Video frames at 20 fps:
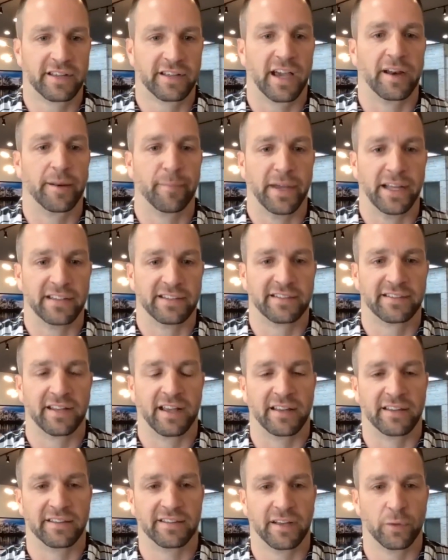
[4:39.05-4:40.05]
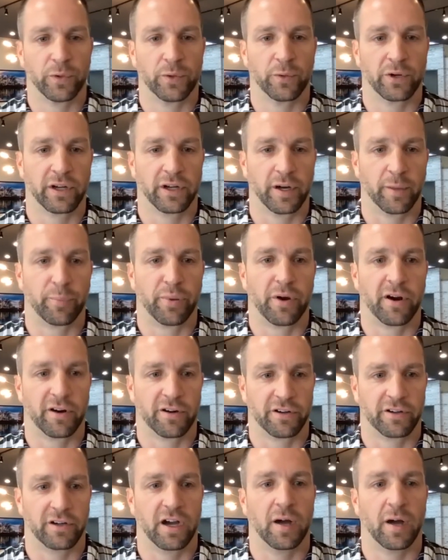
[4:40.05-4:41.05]
kind of made sense that we were going to
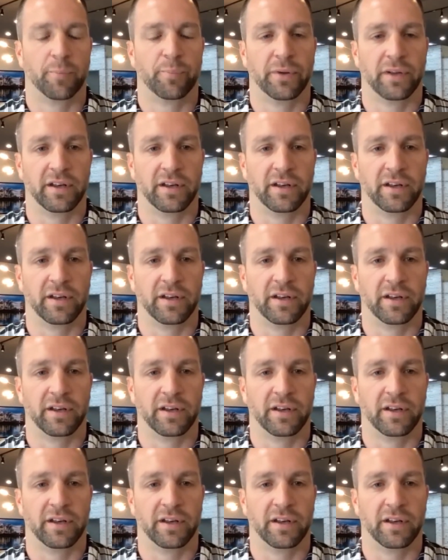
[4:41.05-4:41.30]
partner up